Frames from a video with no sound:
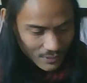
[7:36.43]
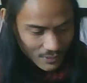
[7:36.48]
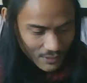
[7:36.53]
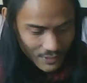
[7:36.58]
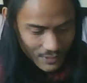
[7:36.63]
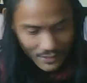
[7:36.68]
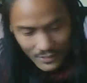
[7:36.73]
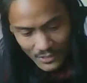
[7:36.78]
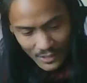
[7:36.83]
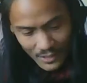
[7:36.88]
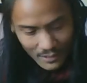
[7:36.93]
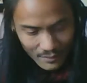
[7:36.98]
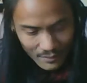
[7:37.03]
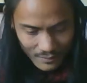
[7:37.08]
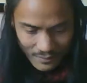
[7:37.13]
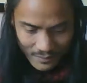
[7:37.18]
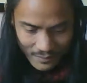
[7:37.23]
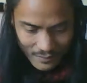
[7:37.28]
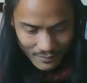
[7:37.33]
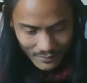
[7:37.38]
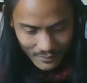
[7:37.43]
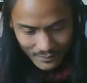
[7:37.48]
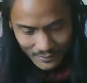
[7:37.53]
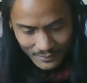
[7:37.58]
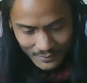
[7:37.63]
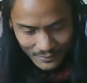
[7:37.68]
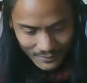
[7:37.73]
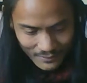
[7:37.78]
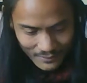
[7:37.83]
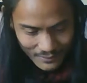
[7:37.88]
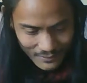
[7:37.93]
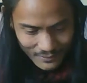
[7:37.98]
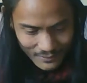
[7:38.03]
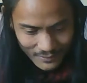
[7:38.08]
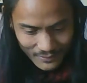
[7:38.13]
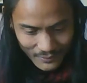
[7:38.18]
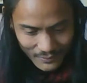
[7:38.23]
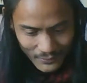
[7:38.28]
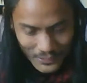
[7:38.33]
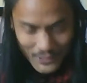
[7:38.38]
You can, you know,
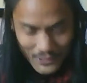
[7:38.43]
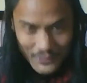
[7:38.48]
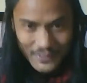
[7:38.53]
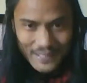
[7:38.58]
when you're